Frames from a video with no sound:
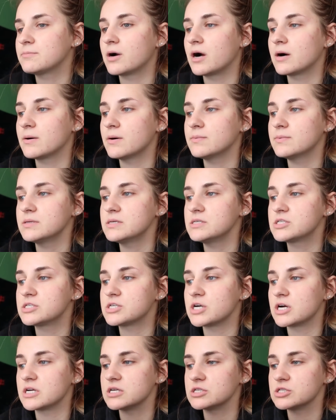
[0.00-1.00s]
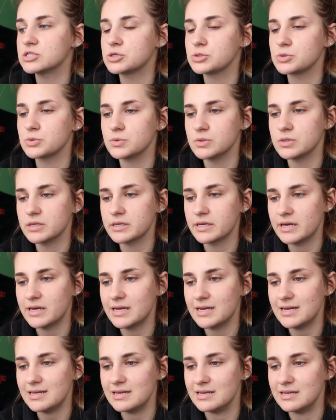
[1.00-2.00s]
probably starting school
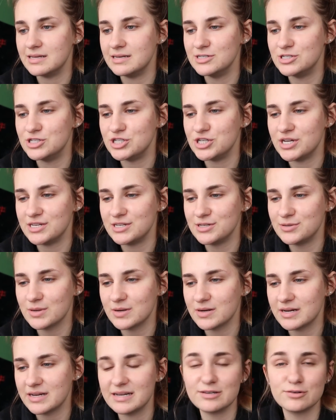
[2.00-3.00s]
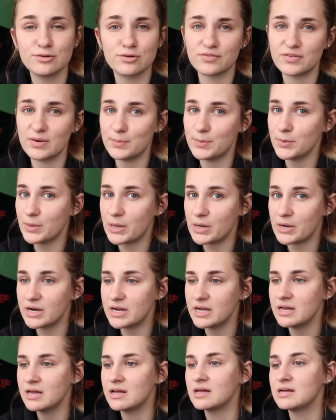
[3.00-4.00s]
again in January and or
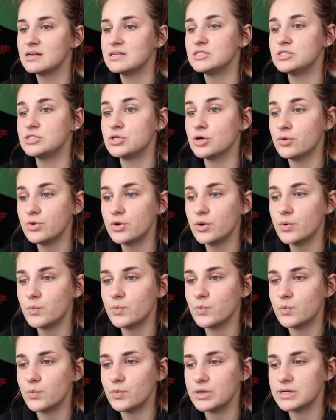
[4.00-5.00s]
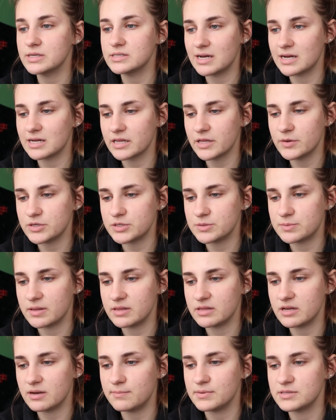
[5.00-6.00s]
February. Don't know exactly which
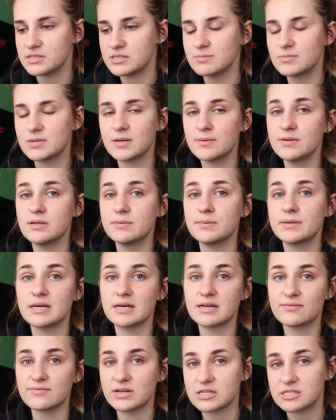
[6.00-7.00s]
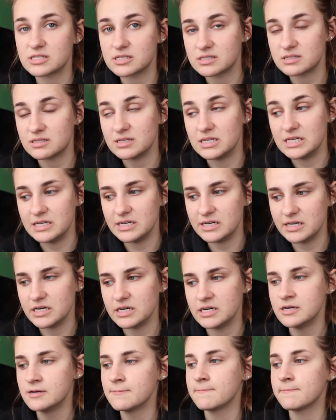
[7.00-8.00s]
month yet, but sometime in the beginning of next
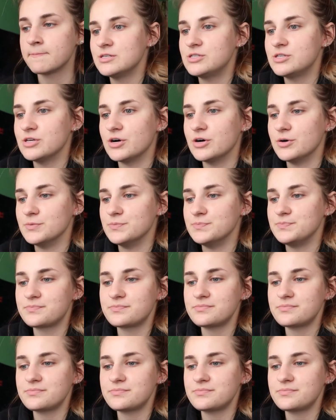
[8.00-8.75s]
year. So